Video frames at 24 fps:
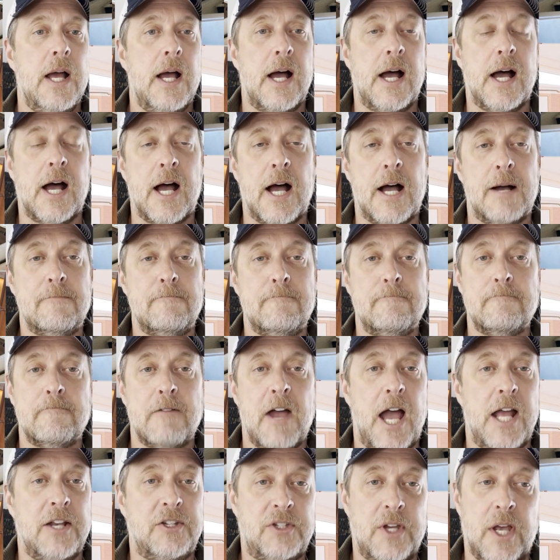Um,
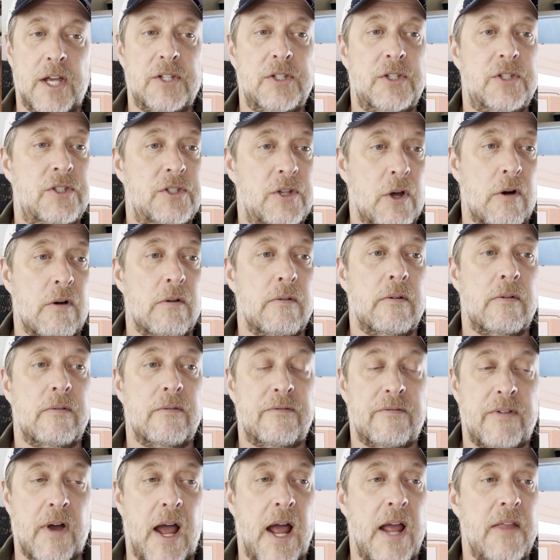I just don't
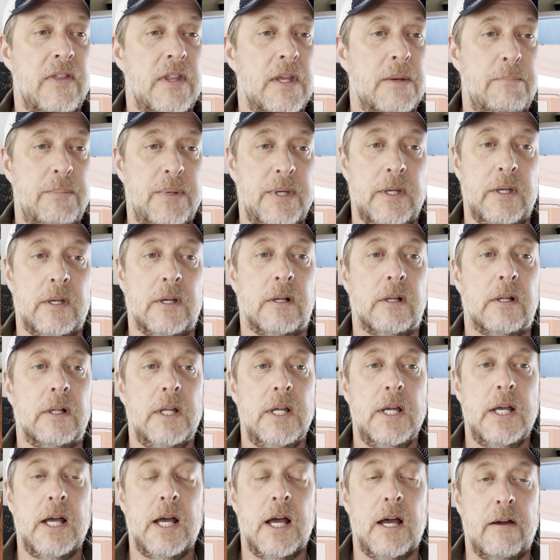find the appeal
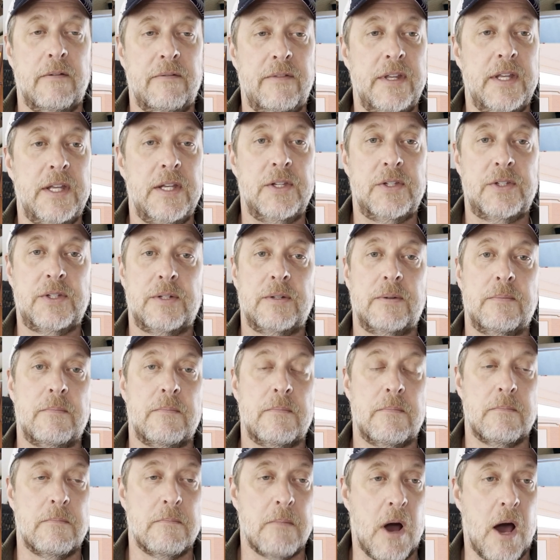of these
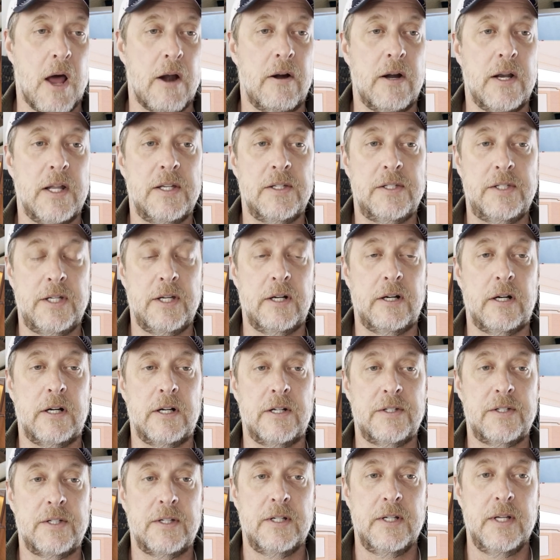modern
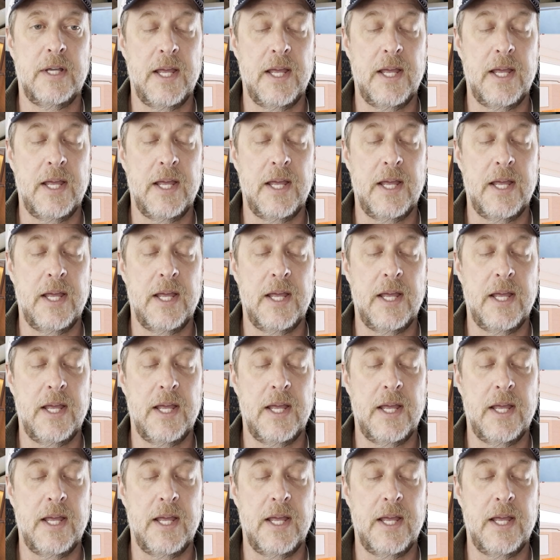interiors.